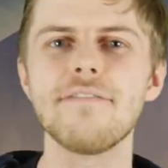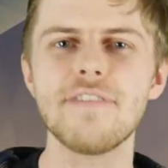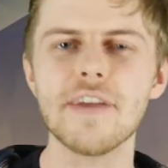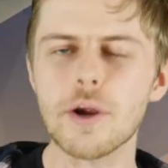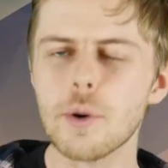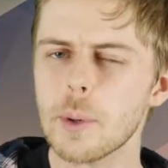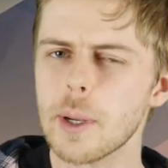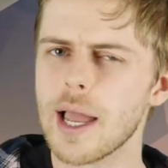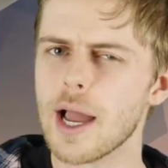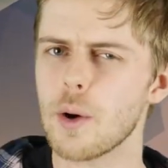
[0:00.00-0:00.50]

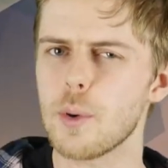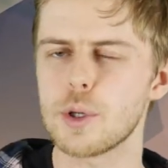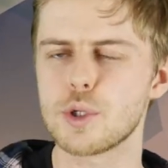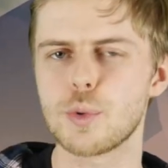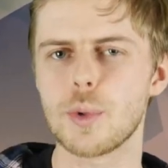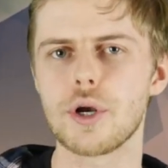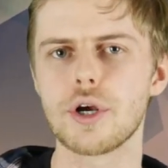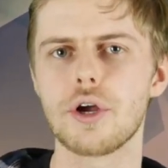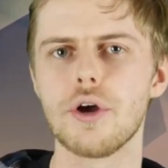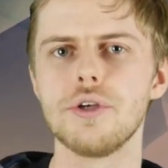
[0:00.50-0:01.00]
figuring out where
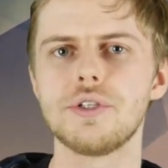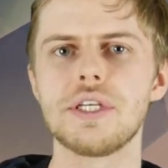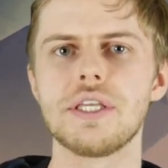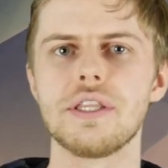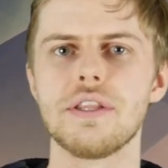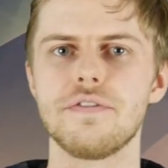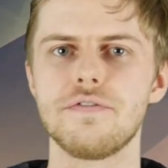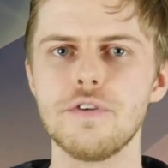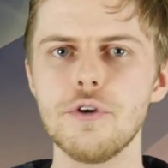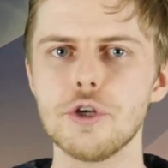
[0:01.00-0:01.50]
Twitter goes in
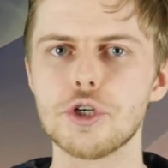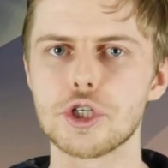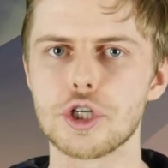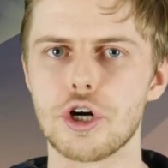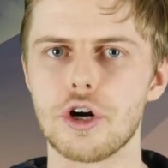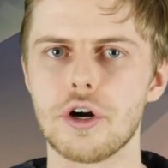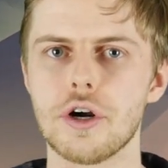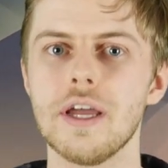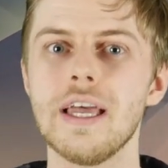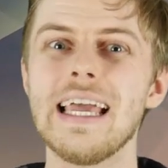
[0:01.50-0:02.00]
the
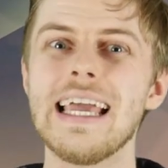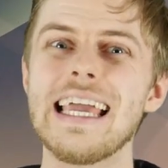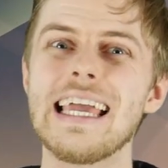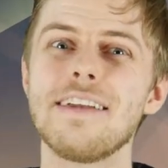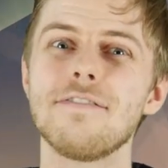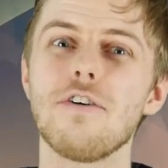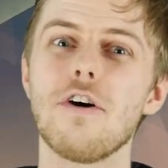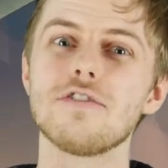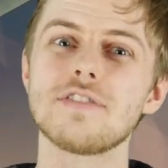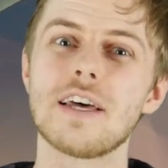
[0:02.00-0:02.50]
future
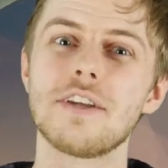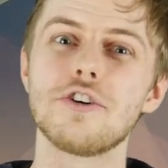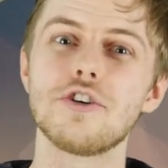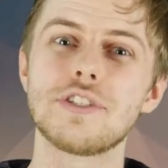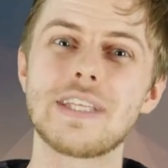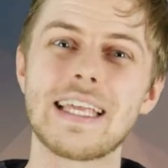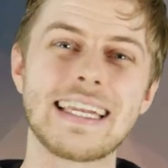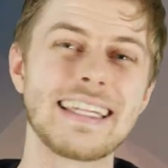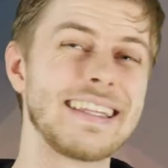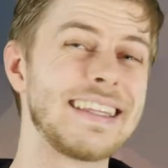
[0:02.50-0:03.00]
involves
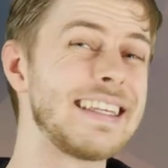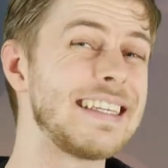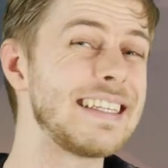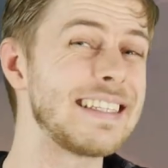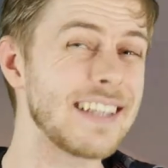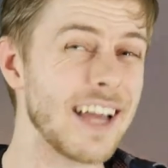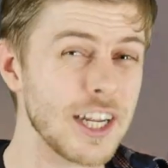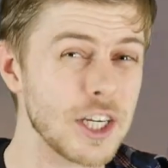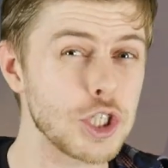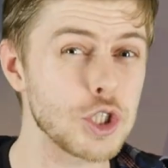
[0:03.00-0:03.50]
understanding the
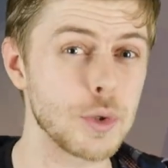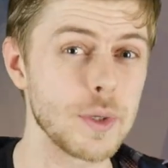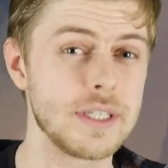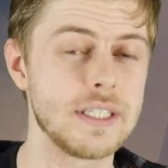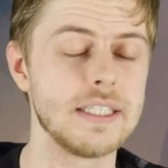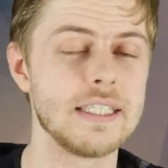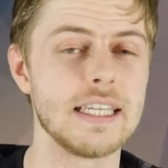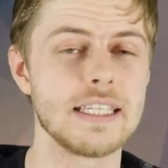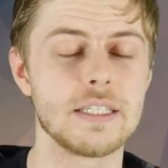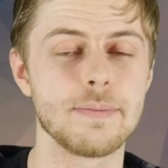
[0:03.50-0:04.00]
design
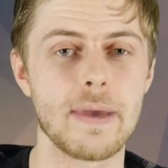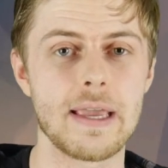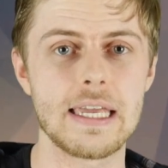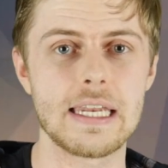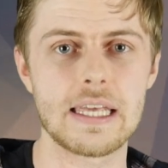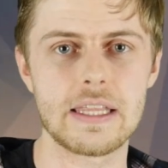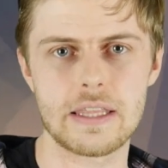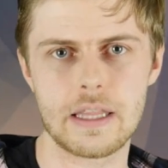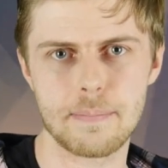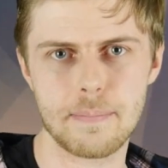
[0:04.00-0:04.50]
choices it's made
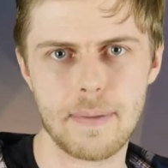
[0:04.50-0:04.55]
in the